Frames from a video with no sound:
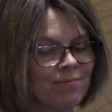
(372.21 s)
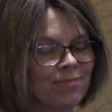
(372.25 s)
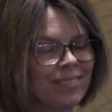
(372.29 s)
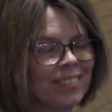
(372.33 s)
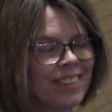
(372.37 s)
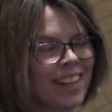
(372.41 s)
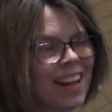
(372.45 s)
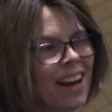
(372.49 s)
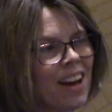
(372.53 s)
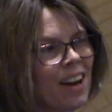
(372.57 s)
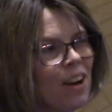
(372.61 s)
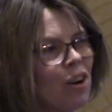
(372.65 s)

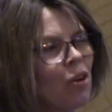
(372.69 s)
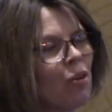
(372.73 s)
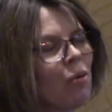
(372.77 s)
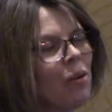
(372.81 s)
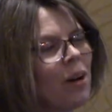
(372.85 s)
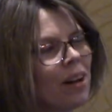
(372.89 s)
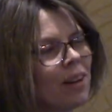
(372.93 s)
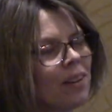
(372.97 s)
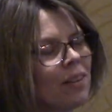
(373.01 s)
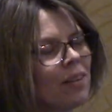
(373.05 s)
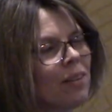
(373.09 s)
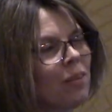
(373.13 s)
Yeah, oh
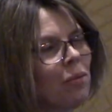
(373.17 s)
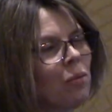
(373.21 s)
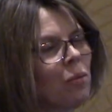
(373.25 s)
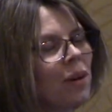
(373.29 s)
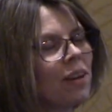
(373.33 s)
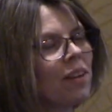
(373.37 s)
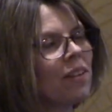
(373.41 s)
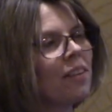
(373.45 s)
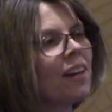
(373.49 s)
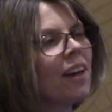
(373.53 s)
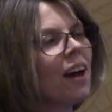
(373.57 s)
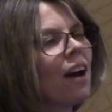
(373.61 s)
well,
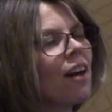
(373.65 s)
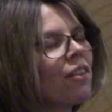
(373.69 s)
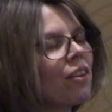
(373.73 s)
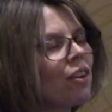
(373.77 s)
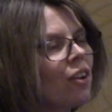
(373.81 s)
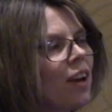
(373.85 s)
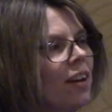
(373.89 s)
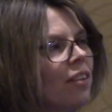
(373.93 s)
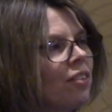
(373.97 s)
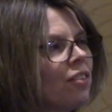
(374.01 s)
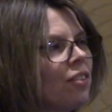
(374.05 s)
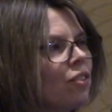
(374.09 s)
one of the other
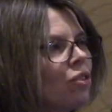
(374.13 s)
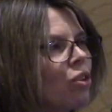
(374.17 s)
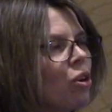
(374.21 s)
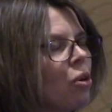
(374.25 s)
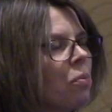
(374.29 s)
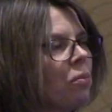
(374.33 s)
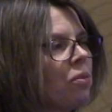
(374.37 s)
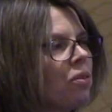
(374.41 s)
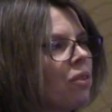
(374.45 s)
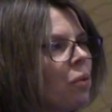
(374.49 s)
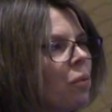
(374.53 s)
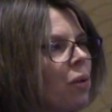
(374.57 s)

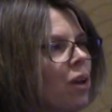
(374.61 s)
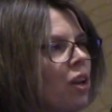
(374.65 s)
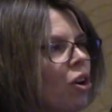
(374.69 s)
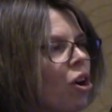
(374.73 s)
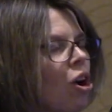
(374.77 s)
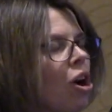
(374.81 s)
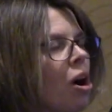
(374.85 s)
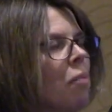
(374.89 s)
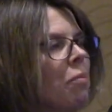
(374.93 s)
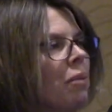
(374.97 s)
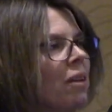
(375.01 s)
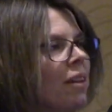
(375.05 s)
isotopes that we
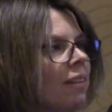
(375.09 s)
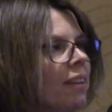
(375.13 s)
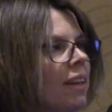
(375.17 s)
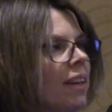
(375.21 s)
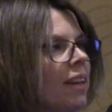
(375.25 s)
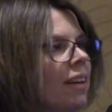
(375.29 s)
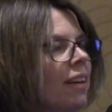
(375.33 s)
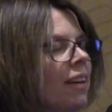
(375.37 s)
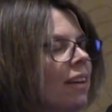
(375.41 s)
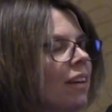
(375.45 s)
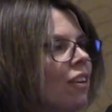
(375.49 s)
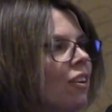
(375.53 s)
commonly
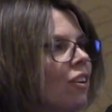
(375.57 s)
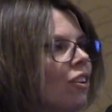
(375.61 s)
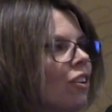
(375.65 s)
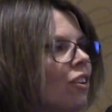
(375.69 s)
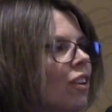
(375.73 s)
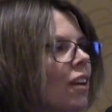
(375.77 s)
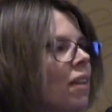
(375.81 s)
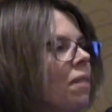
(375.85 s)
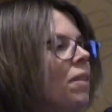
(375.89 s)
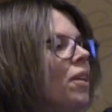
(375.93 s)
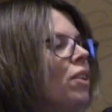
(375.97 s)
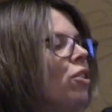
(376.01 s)
hear
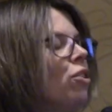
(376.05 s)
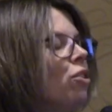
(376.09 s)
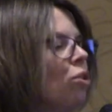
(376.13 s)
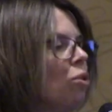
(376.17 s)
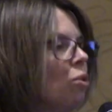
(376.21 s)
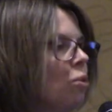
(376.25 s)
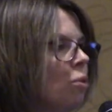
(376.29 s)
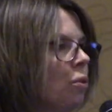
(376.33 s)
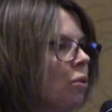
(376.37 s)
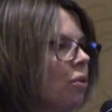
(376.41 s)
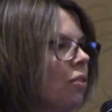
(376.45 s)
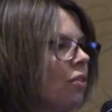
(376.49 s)
in the
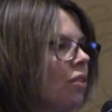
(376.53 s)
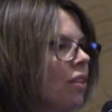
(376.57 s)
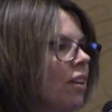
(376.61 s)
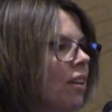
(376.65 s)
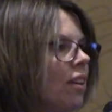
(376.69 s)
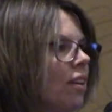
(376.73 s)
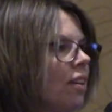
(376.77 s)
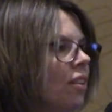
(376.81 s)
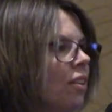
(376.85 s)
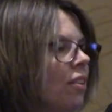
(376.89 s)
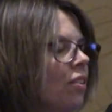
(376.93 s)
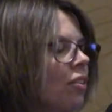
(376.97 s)
news
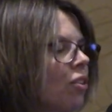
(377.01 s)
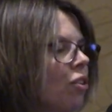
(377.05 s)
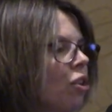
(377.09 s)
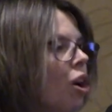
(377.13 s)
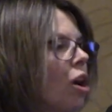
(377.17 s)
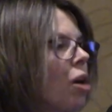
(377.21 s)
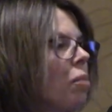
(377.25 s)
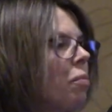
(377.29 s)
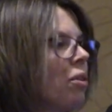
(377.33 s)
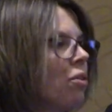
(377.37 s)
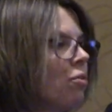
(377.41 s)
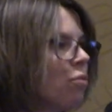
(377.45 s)
is
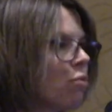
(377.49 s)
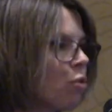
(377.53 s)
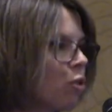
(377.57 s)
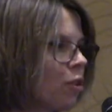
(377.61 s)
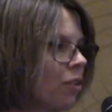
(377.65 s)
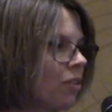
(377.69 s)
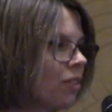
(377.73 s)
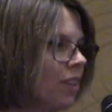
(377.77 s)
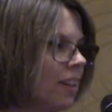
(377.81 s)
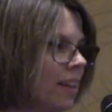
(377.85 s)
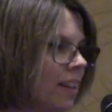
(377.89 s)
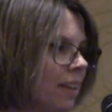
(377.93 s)

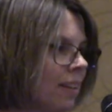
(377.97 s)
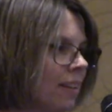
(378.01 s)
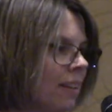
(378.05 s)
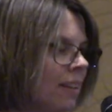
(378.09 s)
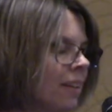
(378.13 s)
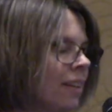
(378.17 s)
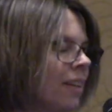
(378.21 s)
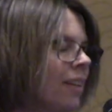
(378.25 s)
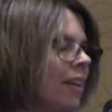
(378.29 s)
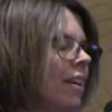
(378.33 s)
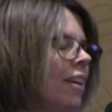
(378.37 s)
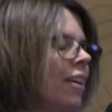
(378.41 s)
carbon-14.
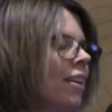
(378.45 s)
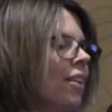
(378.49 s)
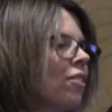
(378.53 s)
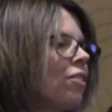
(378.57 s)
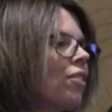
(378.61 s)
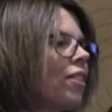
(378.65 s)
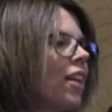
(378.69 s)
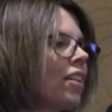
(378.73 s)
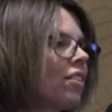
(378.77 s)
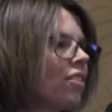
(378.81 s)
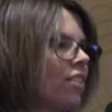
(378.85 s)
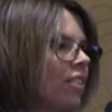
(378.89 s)
So
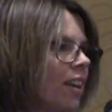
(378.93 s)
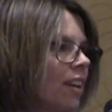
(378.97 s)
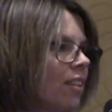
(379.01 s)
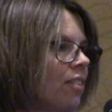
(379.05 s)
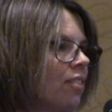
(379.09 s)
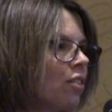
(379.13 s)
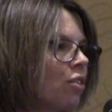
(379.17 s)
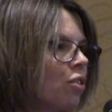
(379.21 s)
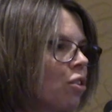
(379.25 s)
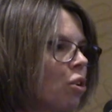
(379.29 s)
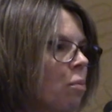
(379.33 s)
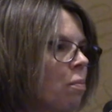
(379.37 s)
that's an
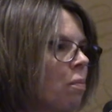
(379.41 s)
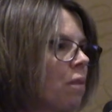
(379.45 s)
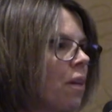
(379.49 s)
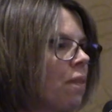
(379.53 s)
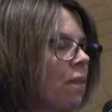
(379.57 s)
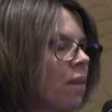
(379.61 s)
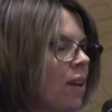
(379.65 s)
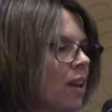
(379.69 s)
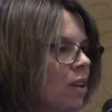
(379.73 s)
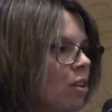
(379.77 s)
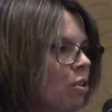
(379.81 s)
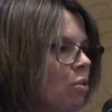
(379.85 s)
isotope that
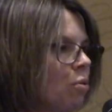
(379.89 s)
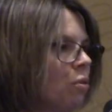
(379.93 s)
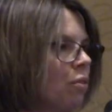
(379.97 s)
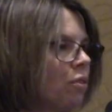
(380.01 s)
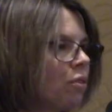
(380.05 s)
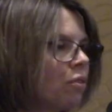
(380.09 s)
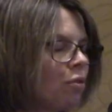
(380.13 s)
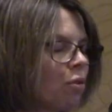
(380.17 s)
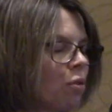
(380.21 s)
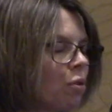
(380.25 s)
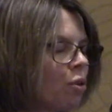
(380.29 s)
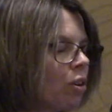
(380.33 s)
they use
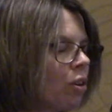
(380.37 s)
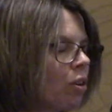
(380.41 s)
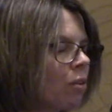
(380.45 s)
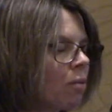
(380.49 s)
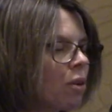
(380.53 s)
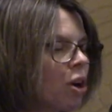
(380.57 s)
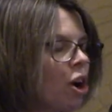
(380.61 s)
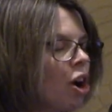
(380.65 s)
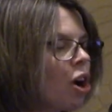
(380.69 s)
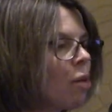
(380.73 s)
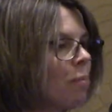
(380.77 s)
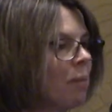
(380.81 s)
for
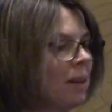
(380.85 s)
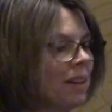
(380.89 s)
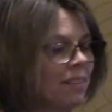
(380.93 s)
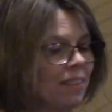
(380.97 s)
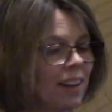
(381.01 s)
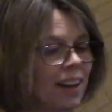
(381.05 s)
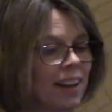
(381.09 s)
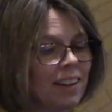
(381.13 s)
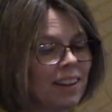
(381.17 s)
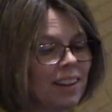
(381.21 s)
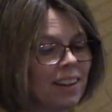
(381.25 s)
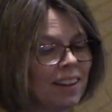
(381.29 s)
carbon
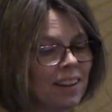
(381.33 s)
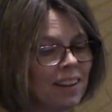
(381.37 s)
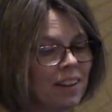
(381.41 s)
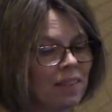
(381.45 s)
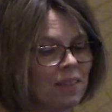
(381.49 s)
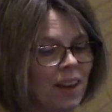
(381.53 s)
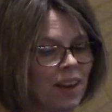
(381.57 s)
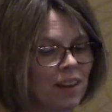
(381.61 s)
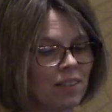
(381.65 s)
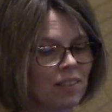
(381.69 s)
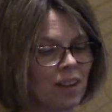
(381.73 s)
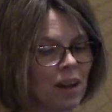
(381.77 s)
dating
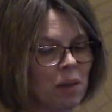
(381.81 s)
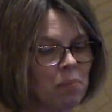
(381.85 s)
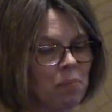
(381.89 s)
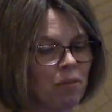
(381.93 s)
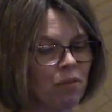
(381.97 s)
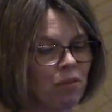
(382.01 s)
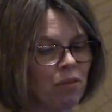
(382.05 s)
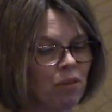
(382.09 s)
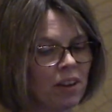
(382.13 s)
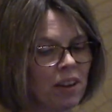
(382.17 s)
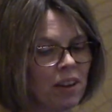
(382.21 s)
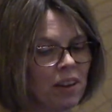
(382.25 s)
and that type
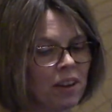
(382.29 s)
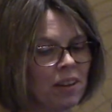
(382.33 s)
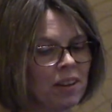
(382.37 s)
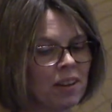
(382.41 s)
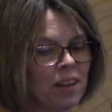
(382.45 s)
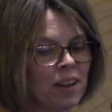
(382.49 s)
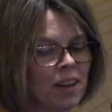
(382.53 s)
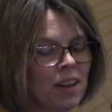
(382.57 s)
of thing.